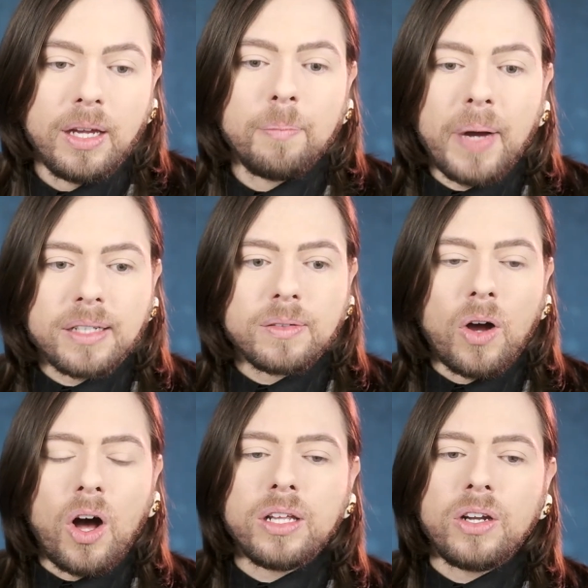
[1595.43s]
But
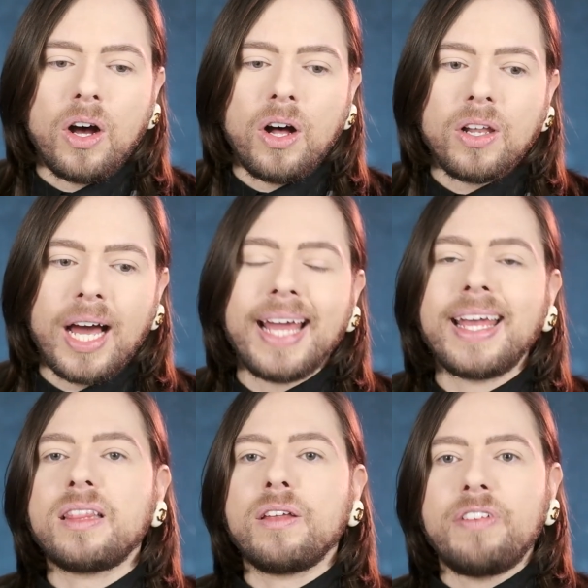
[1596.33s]
all in all, I
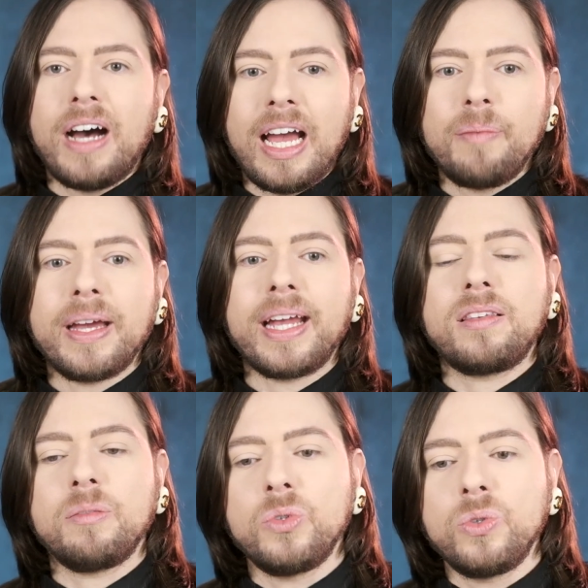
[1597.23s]
get the vibe, I
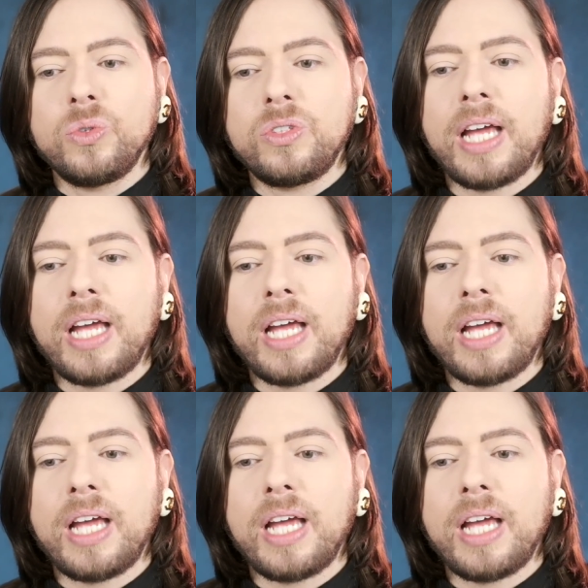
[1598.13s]
get the mood.